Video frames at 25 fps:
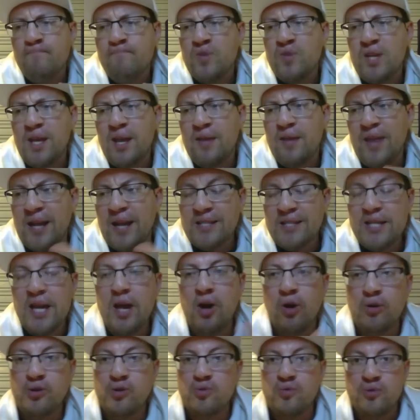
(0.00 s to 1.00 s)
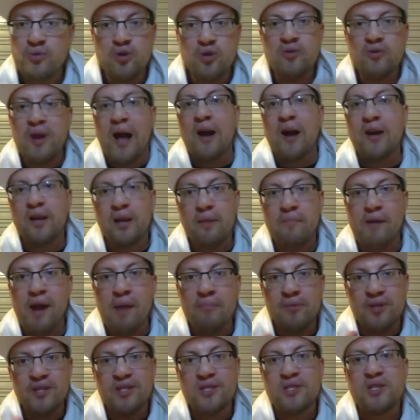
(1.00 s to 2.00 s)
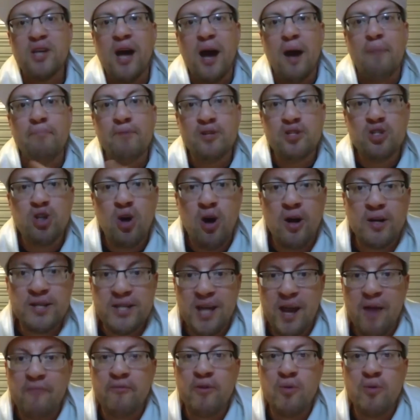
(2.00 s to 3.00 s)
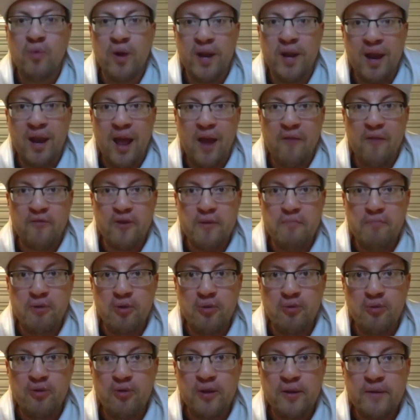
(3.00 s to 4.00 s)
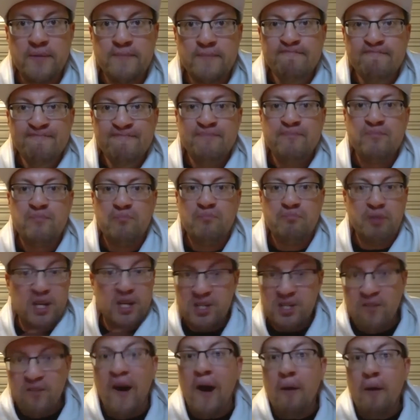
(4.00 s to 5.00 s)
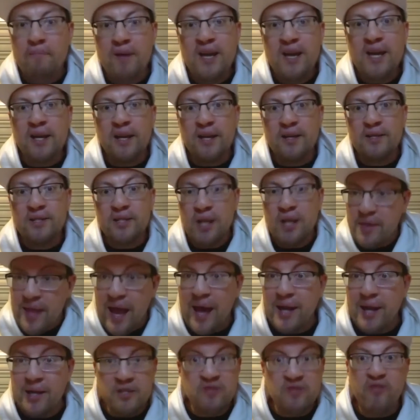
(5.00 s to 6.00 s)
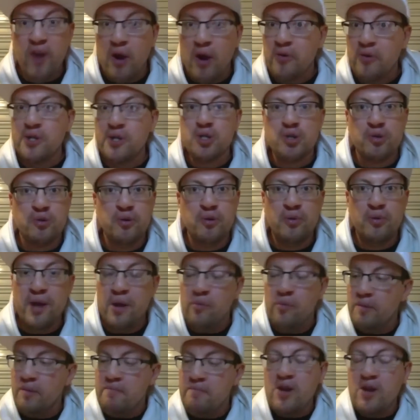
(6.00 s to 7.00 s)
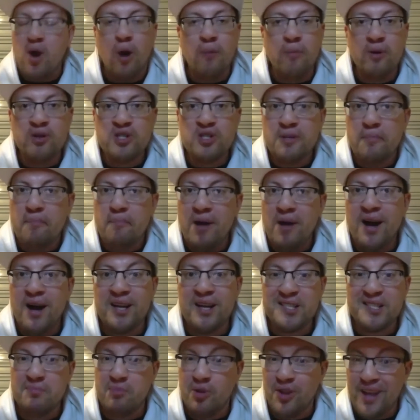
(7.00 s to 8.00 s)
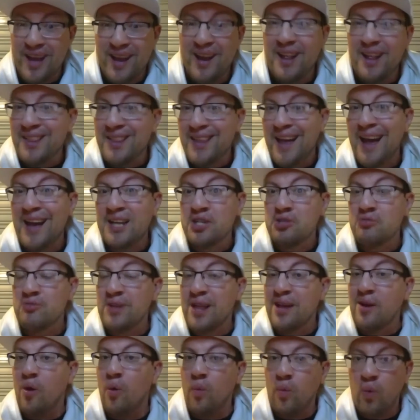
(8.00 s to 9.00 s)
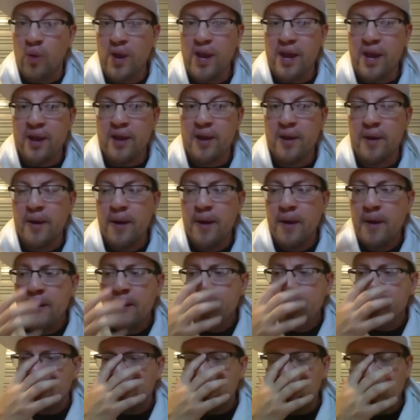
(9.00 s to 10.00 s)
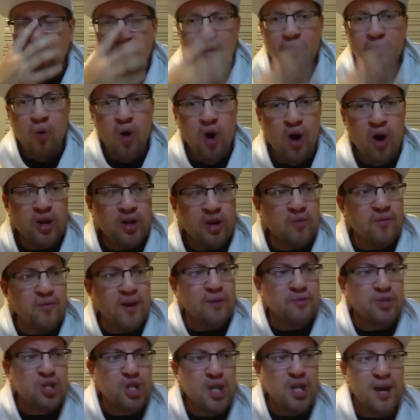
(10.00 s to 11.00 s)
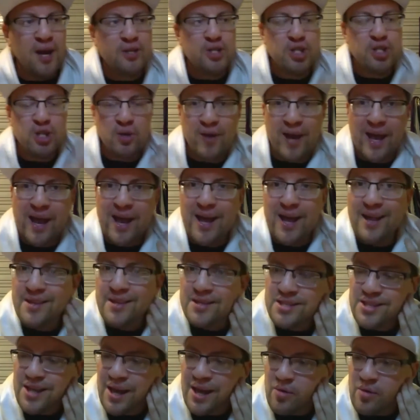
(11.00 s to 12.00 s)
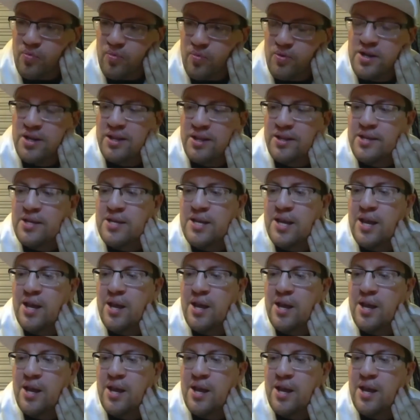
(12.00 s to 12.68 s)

they tell you you're not going to be able to stop and talk to everyone at every booth because of how big it is. And that is very true. It would be almost impossible. And it lasts for like a week. And so I'm walking around SHOT Show and I had this like really,